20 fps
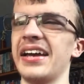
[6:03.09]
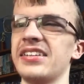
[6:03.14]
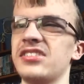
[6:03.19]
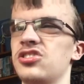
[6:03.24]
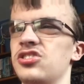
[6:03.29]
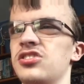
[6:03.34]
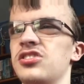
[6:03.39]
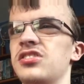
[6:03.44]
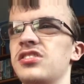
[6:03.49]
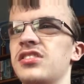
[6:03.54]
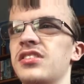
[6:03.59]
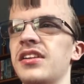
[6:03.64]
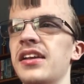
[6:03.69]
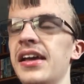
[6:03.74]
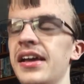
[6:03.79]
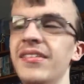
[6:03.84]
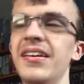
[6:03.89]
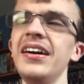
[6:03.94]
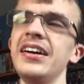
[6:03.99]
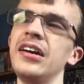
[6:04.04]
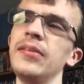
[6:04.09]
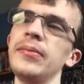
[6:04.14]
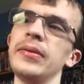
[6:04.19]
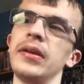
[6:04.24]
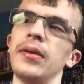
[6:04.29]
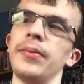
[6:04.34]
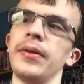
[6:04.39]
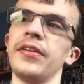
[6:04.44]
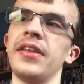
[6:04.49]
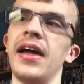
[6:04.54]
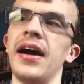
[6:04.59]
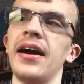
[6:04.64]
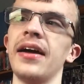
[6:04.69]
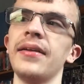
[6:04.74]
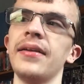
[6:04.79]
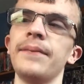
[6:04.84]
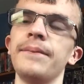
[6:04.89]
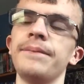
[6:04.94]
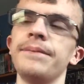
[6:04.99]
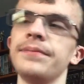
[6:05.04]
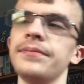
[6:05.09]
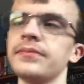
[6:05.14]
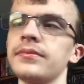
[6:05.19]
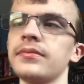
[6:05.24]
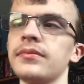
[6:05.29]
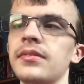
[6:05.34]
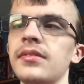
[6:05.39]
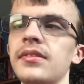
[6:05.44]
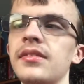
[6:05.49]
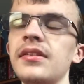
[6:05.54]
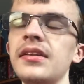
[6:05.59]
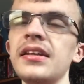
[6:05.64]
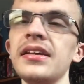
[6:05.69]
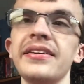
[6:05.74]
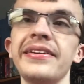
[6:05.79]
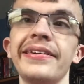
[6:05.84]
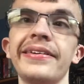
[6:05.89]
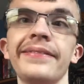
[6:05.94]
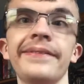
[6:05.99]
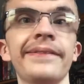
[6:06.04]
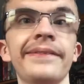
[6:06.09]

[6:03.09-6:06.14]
It's just, well, it could be a little bit of that. Yeah.